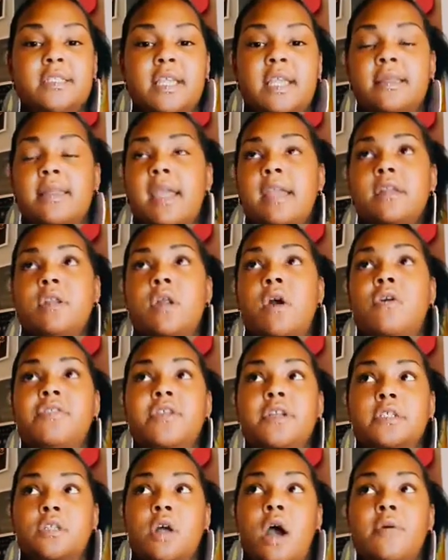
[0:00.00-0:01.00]
And they know
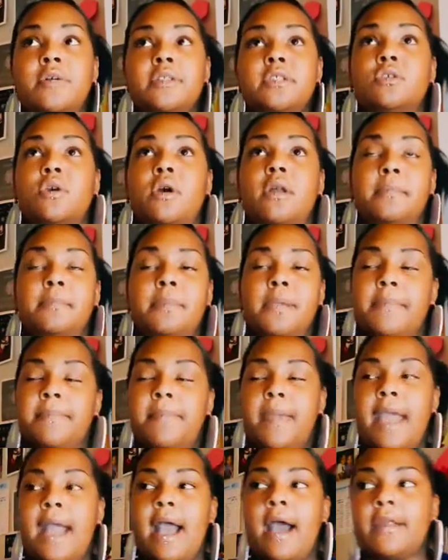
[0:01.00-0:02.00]
there's always going to be a
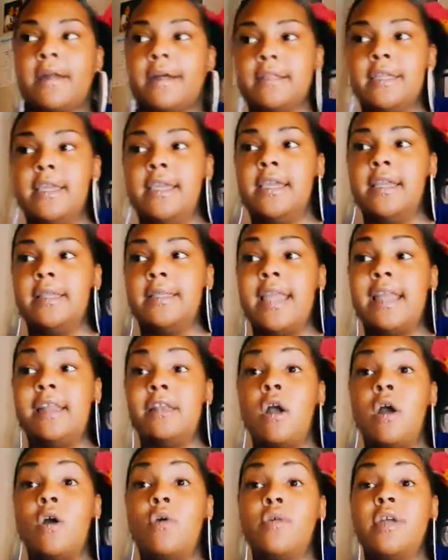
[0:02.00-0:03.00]
payout at the end. They
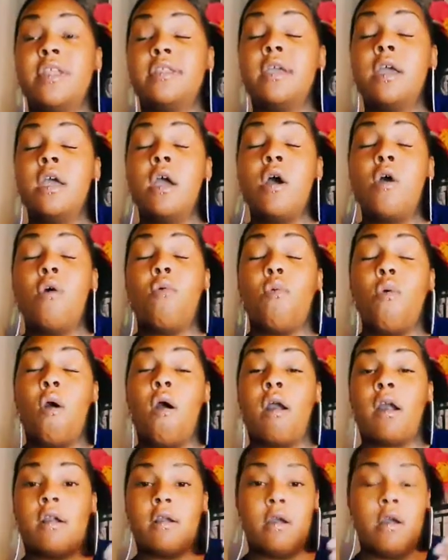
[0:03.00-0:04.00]
know with
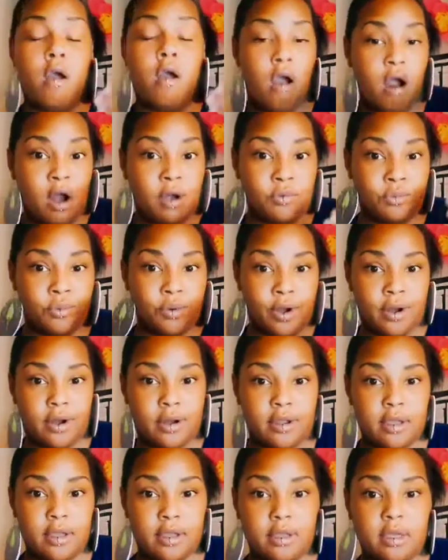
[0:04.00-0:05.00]
hard
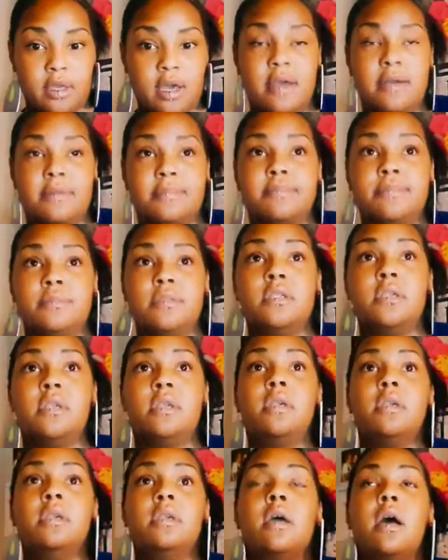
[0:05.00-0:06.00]
work comes
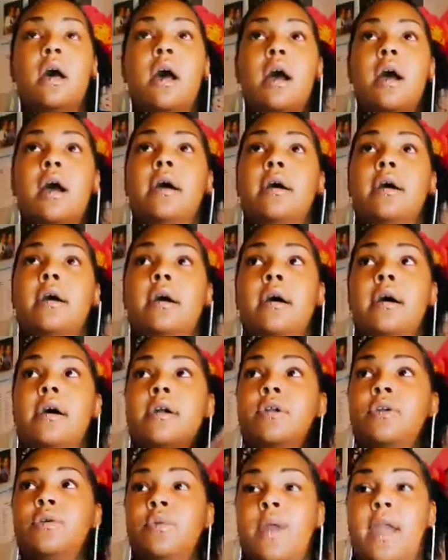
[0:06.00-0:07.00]

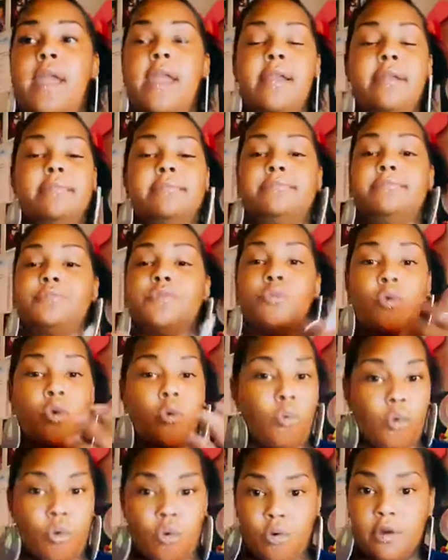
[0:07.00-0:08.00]
a great
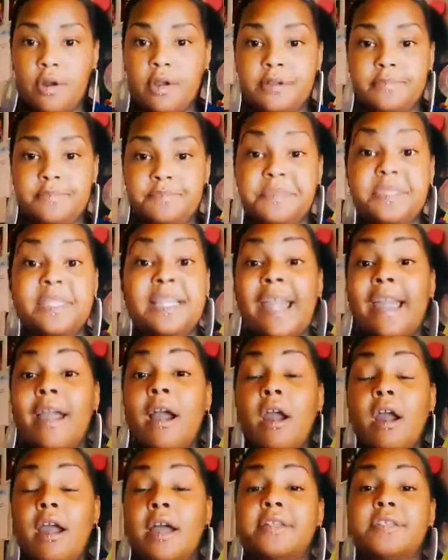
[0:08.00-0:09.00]
reward. They
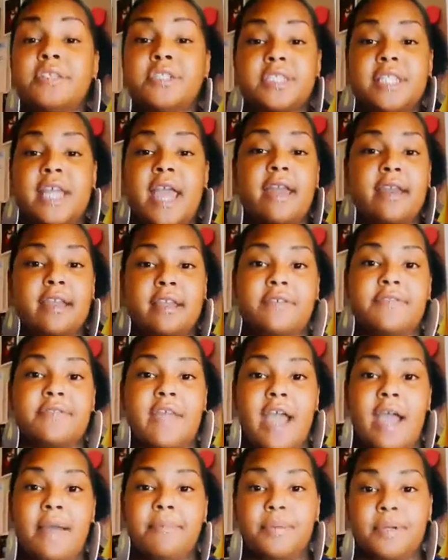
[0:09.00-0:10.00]
are understanding of
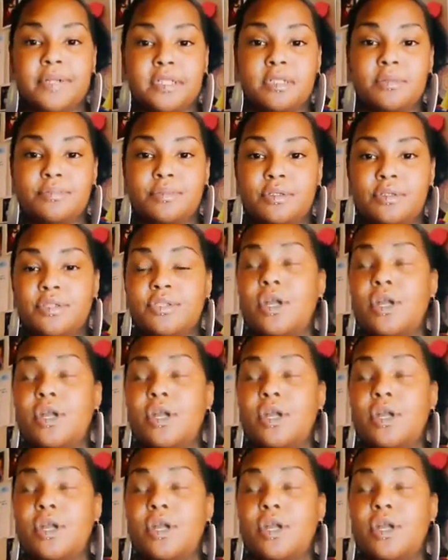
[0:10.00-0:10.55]
that principle.